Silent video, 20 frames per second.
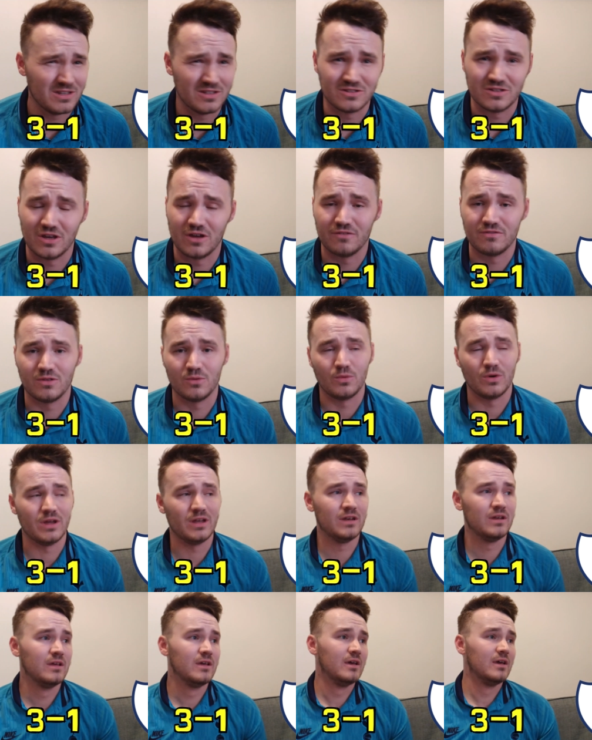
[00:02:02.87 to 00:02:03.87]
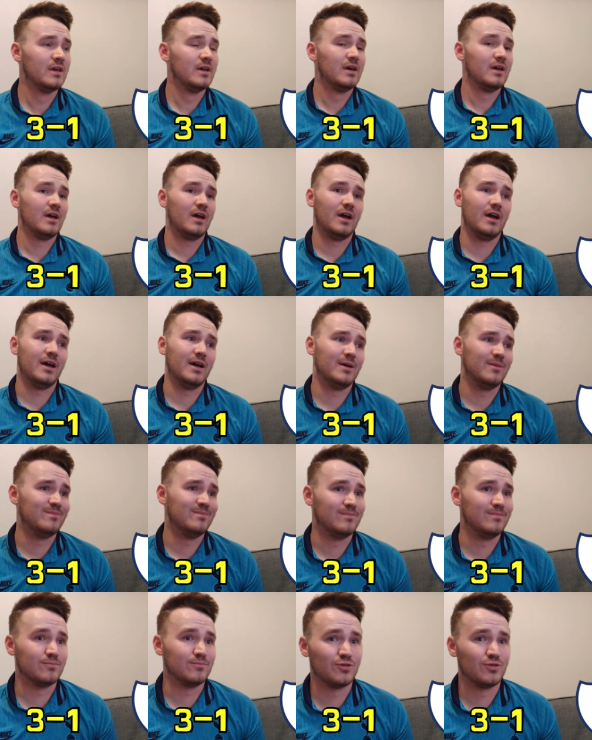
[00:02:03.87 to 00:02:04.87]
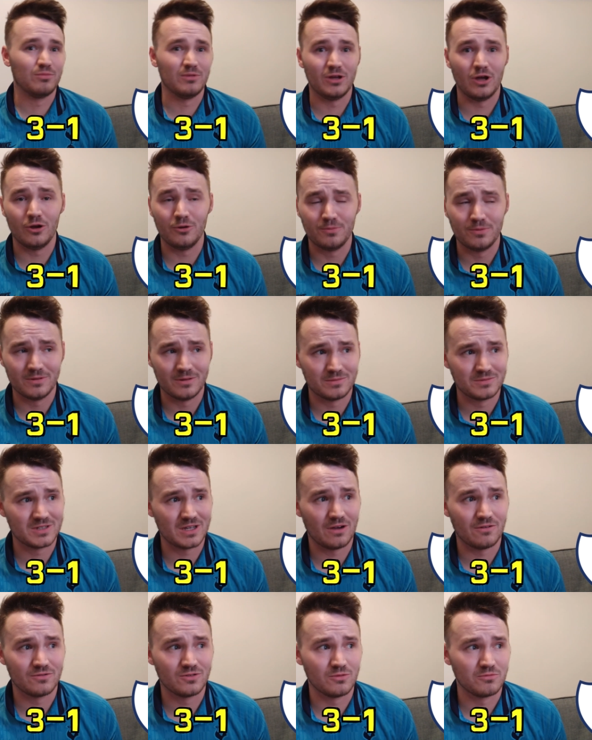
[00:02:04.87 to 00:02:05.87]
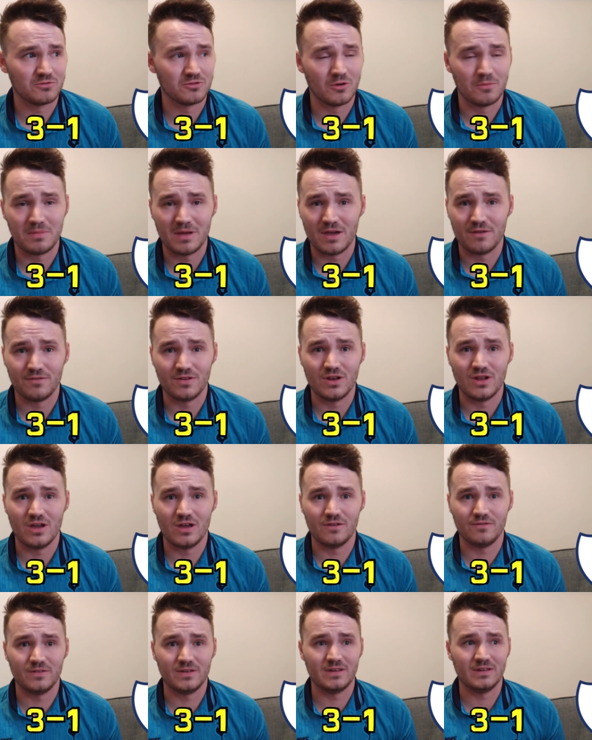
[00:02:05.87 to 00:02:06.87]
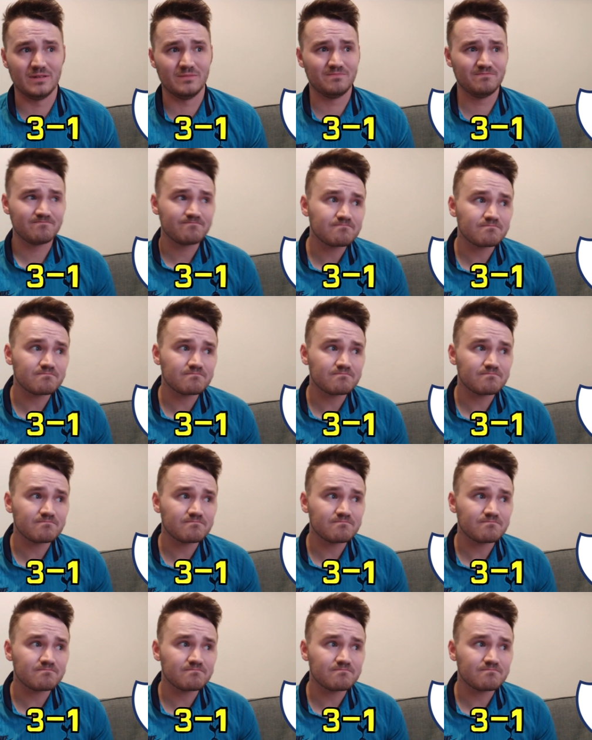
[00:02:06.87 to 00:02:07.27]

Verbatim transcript: deserved the win. Um, probably opened themselves up to a bit of a nervy